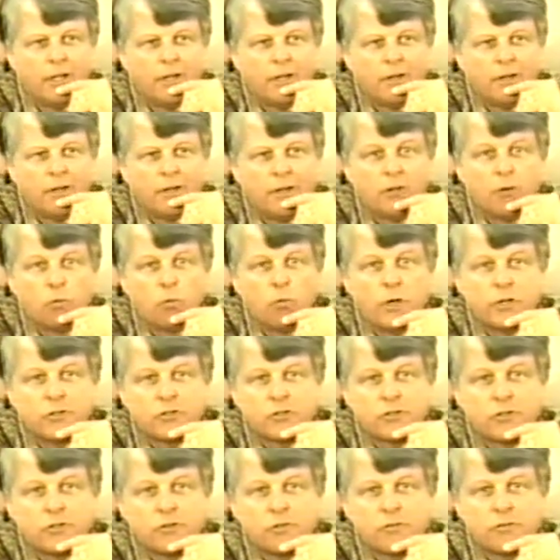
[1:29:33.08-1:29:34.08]
The rich
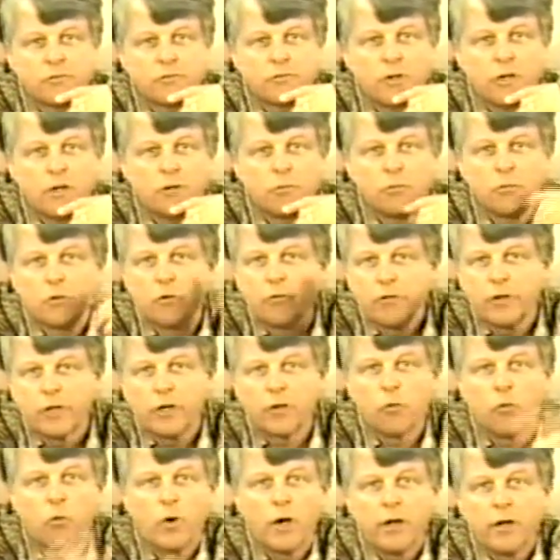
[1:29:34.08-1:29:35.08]
are moving
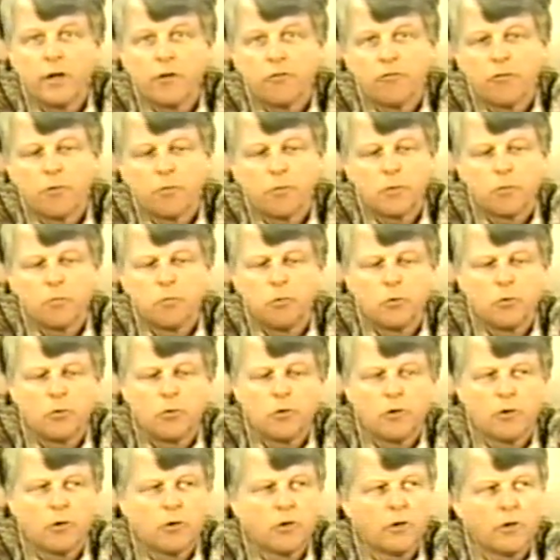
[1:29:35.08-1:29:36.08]
away from the
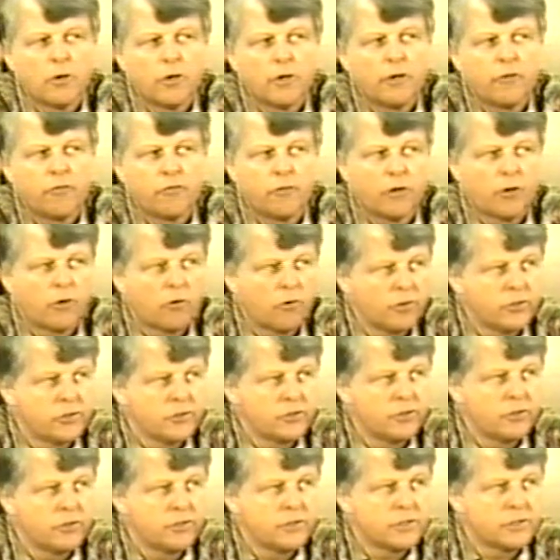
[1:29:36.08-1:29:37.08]
poor, if they're
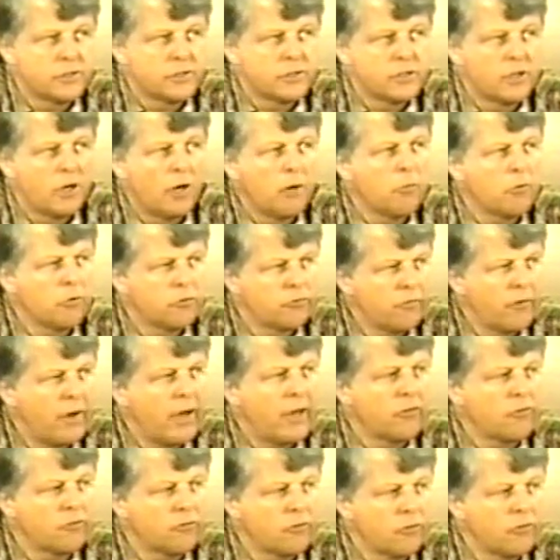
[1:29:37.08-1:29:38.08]
Christians, almost
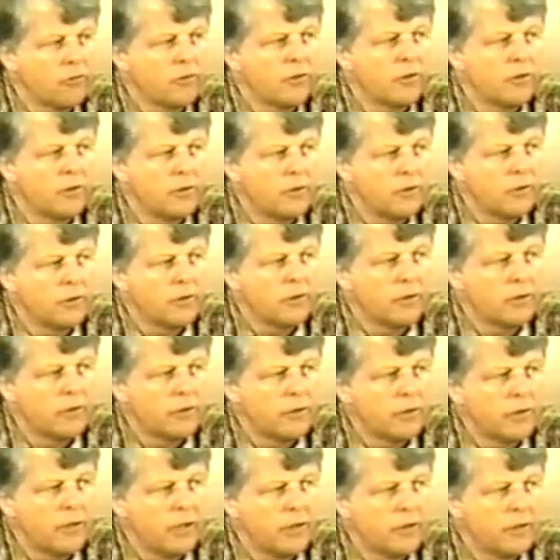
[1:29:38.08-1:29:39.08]
faster than,
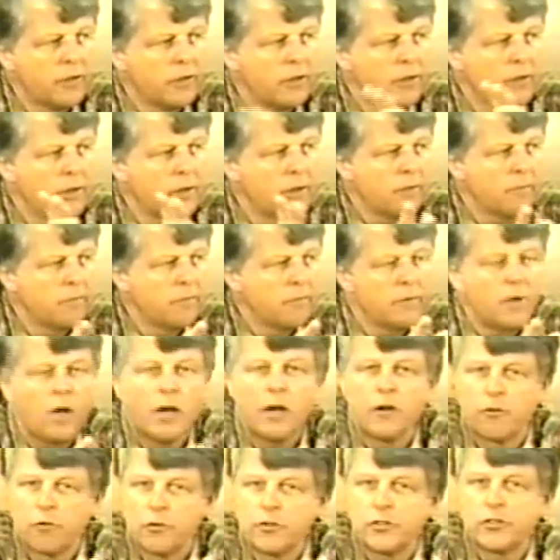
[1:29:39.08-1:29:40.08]
than the um,
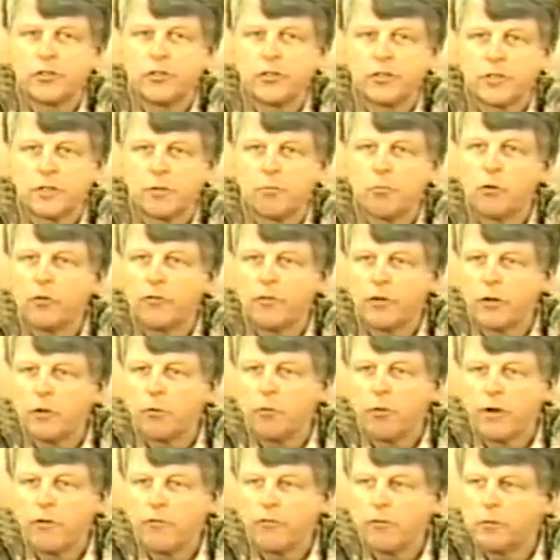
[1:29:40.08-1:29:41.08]
non-Christians are moving
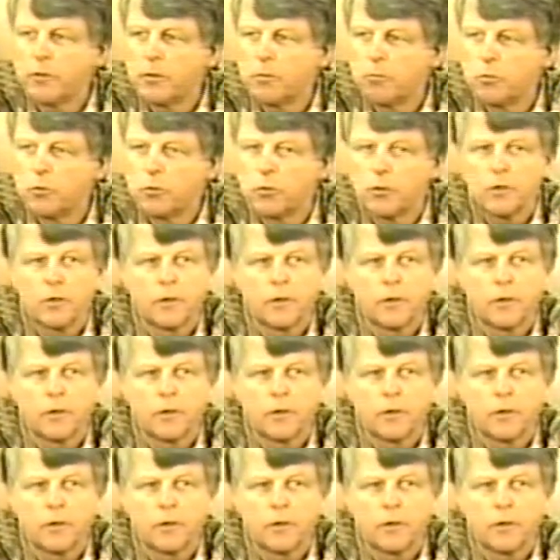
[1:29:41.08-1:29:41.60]
away from the poor.